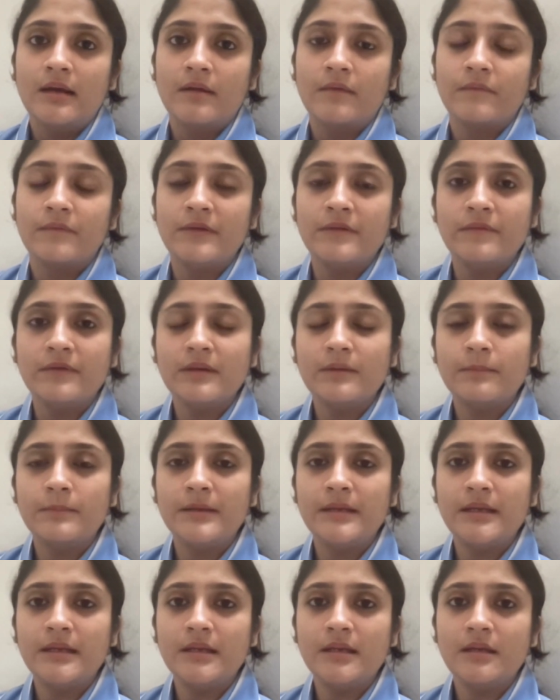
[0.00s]
We will
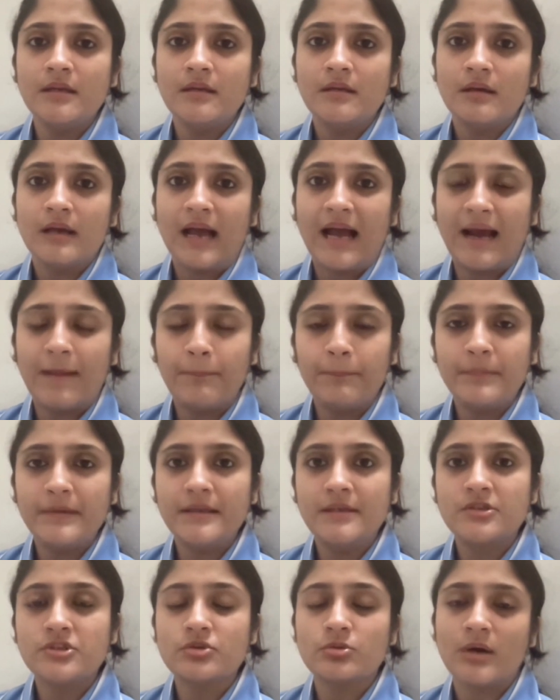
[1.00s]
be
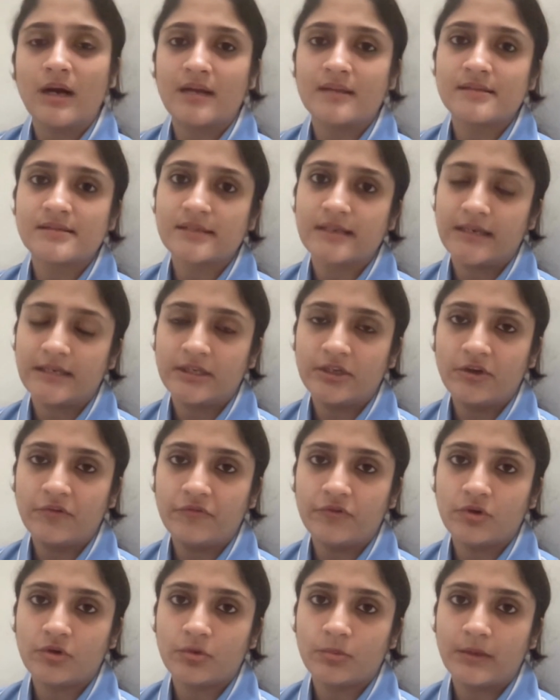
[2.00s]
happy to answer any
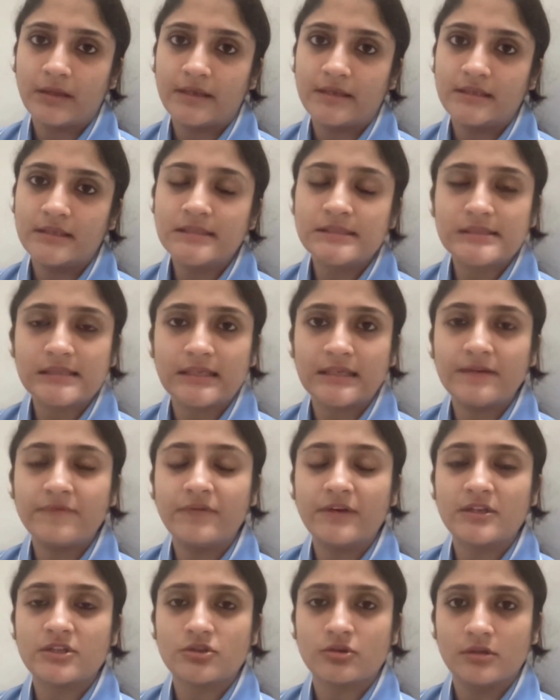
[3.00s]
of your queries,
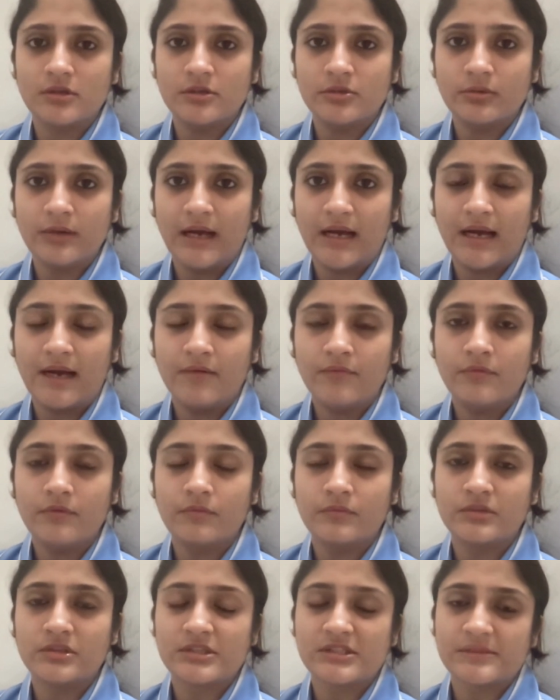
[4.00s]
if at all you
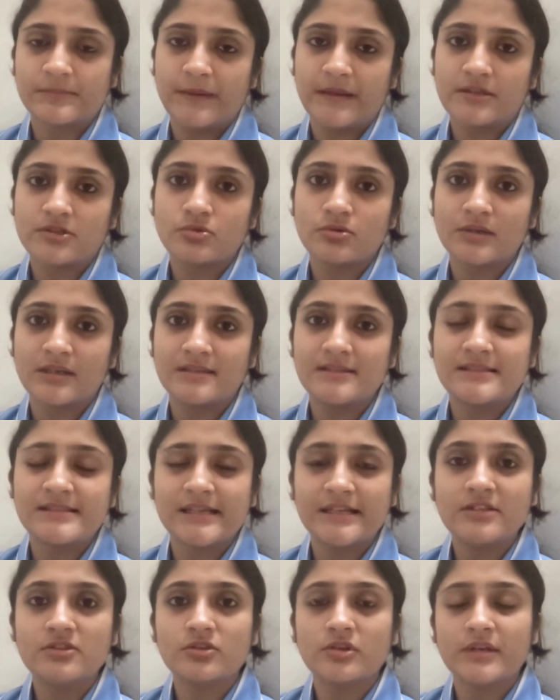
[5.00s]
have, with respect to
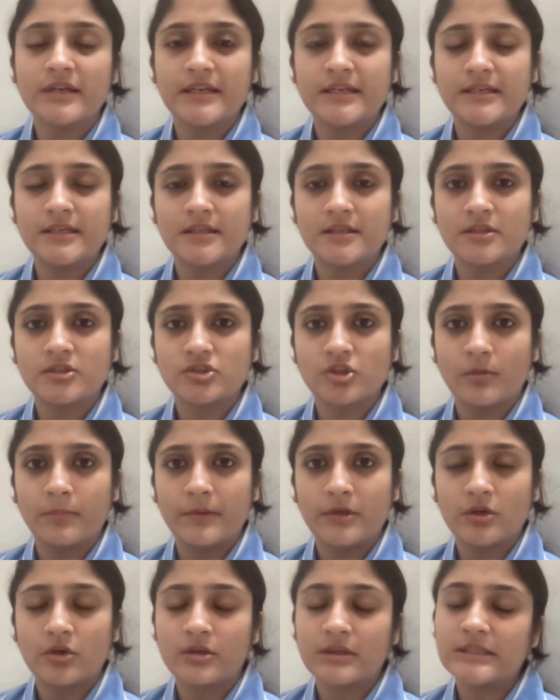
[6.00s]
consent or any other
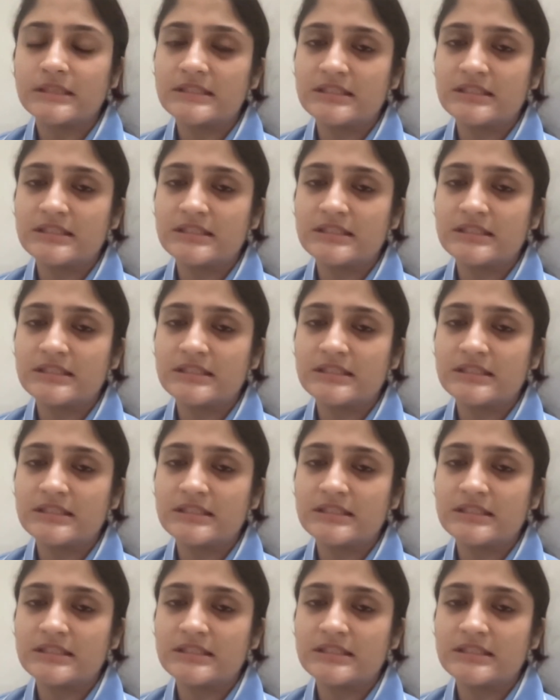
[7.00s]
topic on the